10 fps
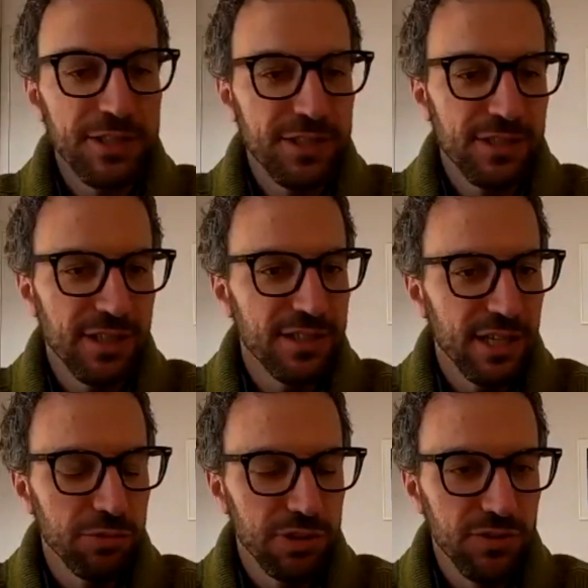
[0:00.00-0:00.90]

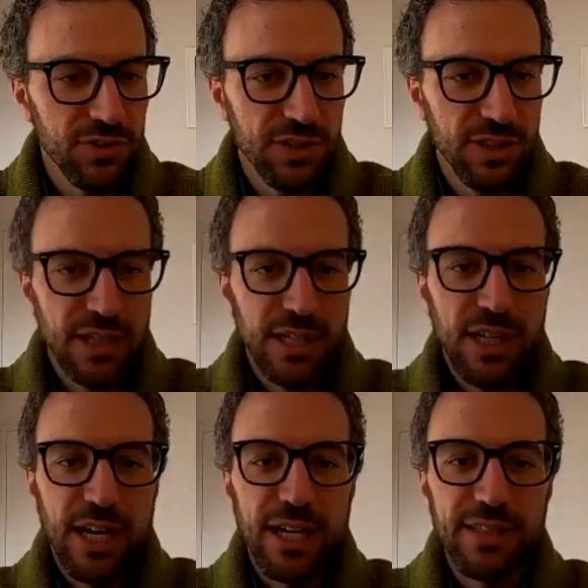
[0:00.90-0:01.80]
executives.
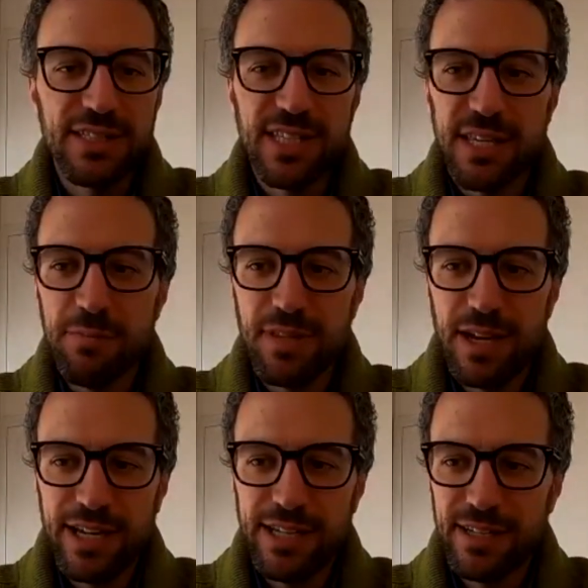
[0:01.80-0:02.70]
At the same
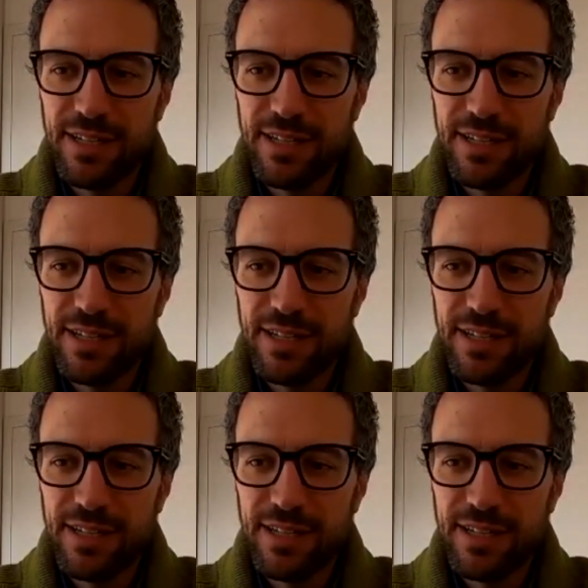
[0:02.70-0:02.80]
time,